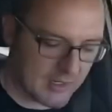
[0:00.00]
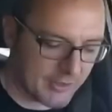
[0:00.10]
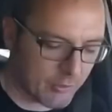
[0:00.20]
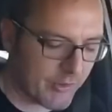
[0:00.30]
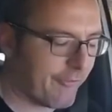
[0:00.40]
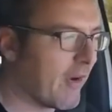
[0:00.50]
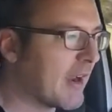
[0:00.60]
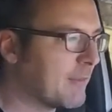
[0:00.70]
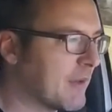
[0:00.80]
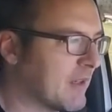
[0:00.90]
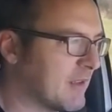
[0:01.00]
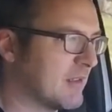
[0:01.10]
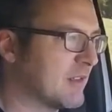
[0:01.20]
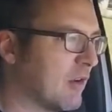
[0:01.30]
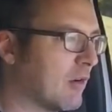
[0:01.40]
And the refinement in
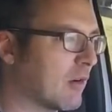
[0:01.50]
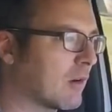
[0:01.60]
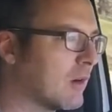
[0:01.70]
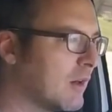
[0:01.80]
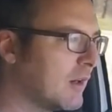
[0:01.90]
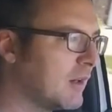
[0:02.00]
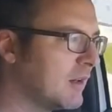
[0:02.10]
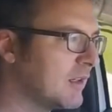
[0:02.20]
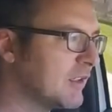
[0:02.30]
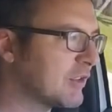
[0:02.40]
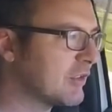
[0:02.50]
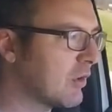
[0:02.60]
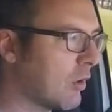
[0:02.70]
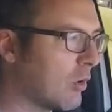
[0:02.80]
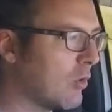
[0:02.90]
this car is
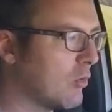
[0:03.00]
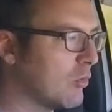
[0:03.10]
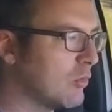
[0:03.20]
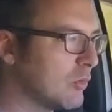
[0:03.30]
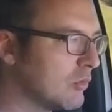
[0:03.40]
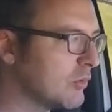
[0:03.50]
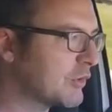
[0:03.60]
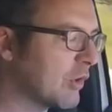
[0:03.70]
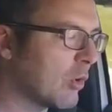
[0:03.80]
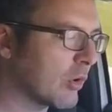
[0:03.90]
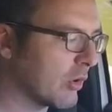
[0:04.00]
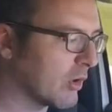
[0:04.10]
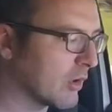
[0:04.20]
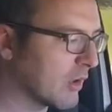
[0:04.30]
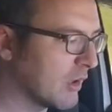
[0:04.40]
so good.